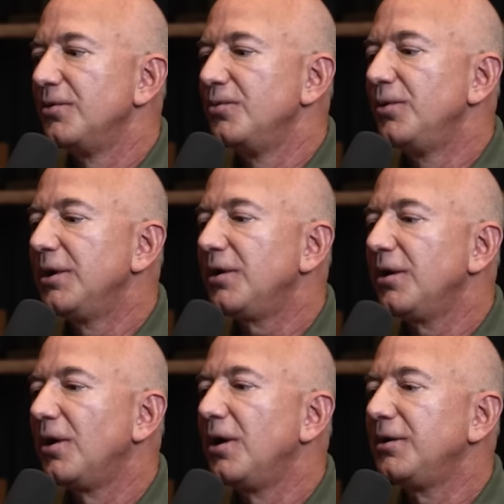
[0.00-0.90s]
we're
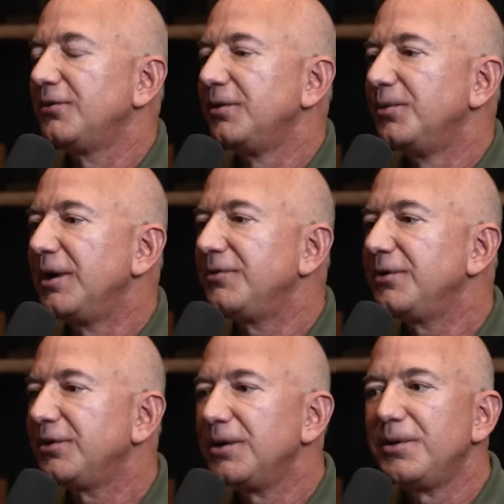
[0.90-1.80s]
harnessing, whenever
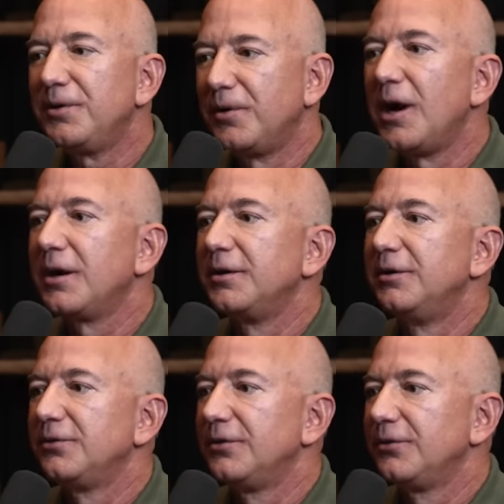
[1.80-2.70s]
you're talking about rocket
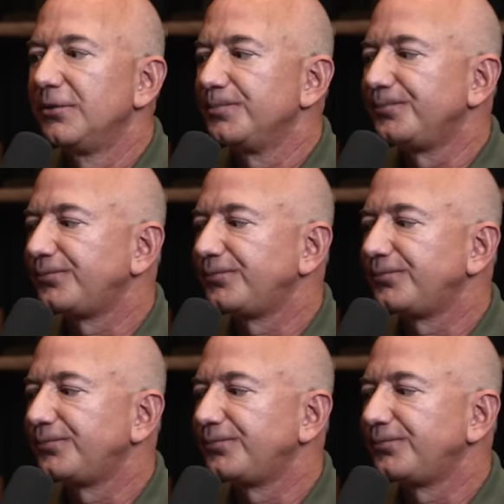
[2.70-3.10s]
engines,